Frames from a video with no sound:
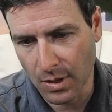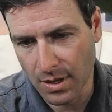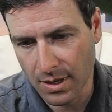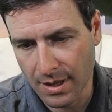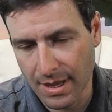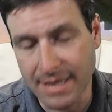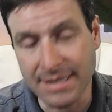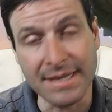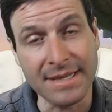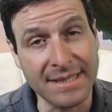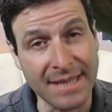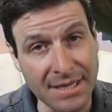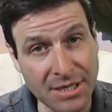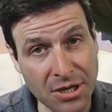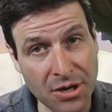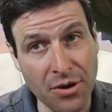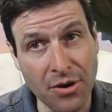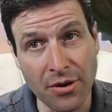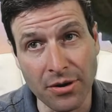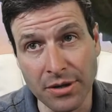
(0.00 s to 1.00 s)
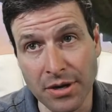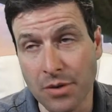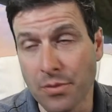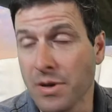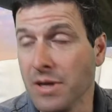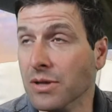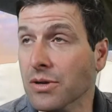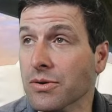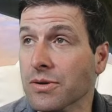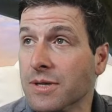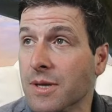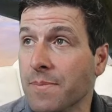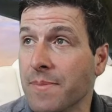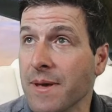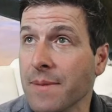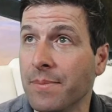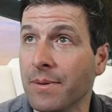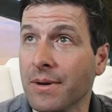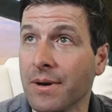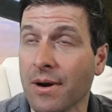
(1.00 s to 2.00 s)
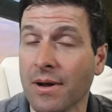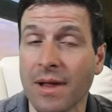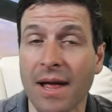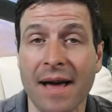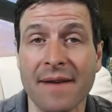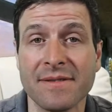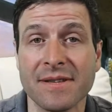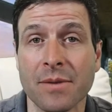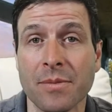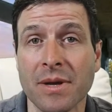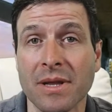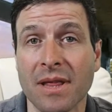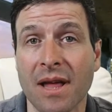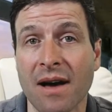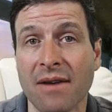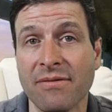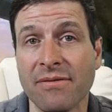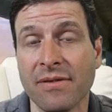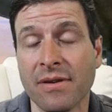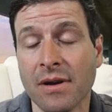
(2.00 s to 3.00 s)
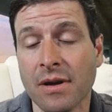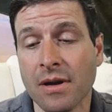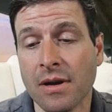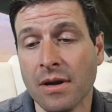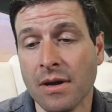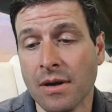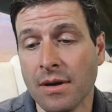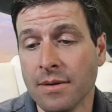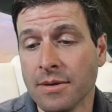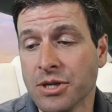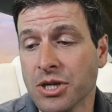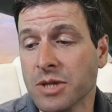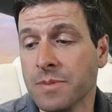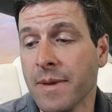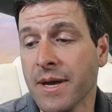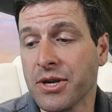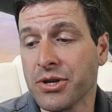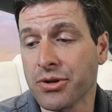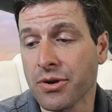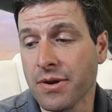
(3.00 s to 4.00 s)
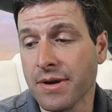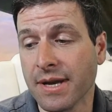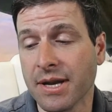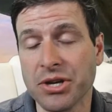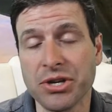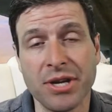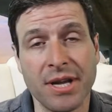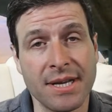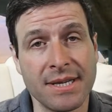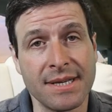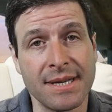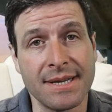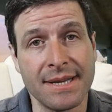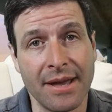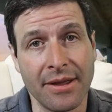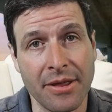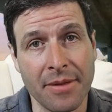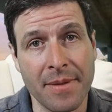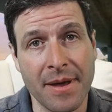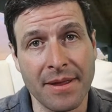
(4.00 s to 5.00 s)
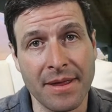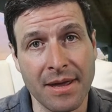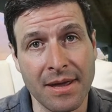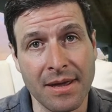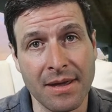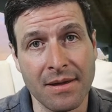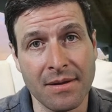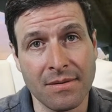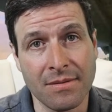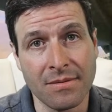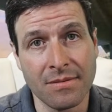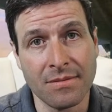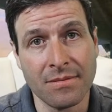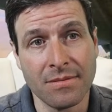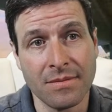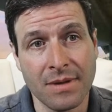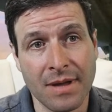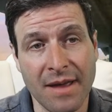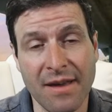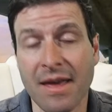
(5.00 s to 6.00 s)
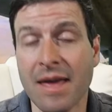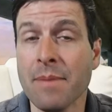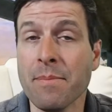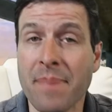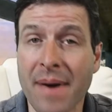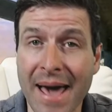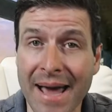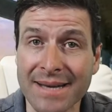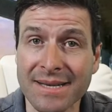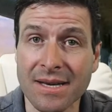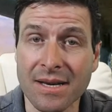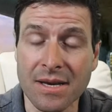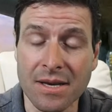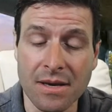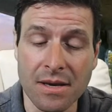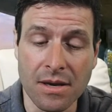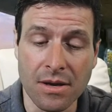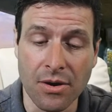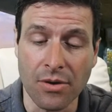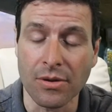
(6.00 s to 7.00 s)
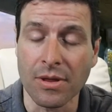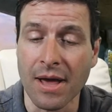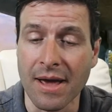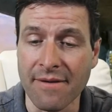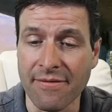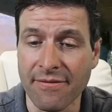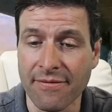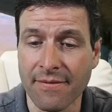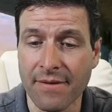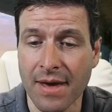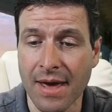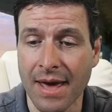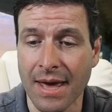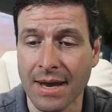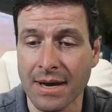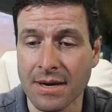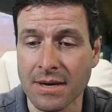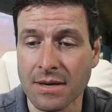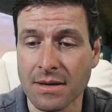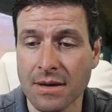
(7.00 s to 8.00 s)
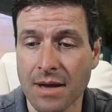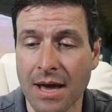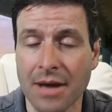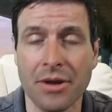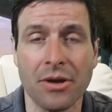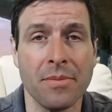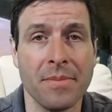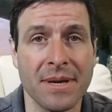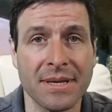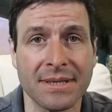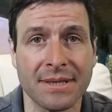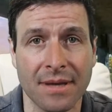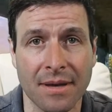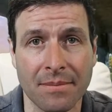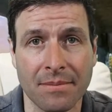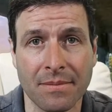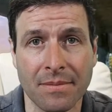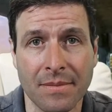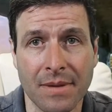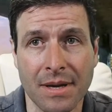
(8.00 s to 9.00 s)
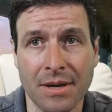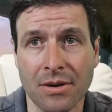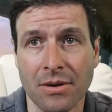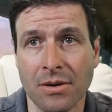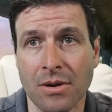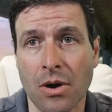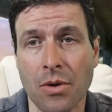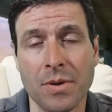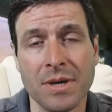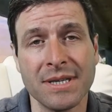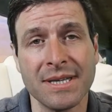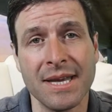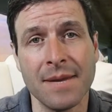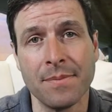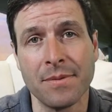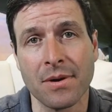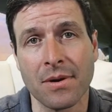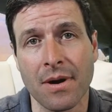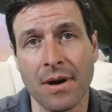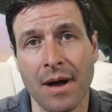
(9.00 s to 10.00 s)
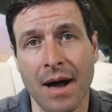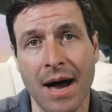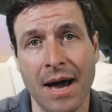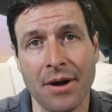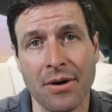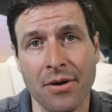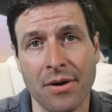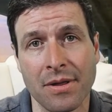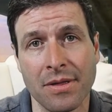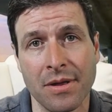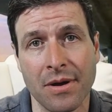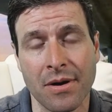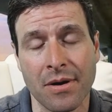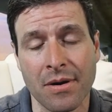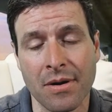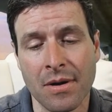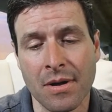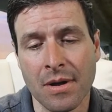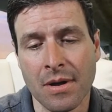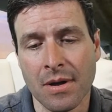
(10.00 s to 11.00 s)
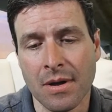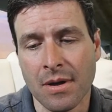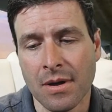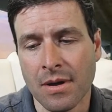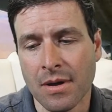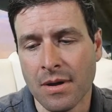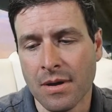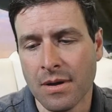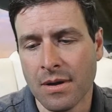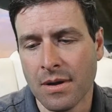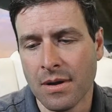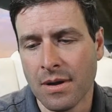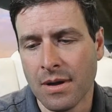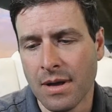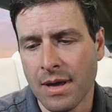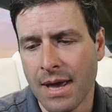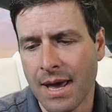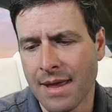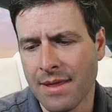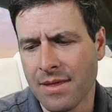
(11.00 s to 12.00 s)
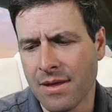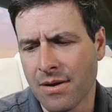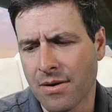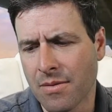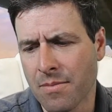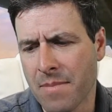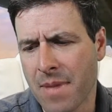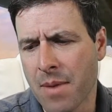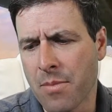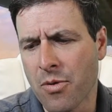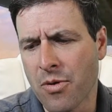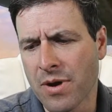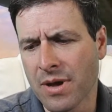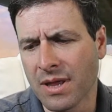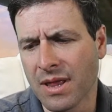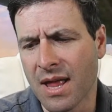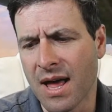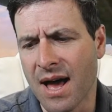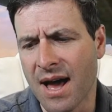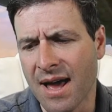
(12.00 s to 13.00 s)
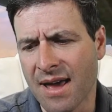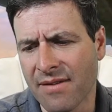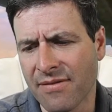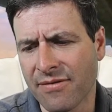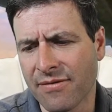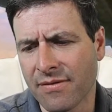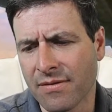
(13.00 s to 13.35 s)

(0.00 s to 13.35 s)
as I said to you earlier, we lose the people in our lives that we love. Just make sure you get a chance to tell them how it impacted your life and how you'll miss them. And you'll always keep their honor and their memory alive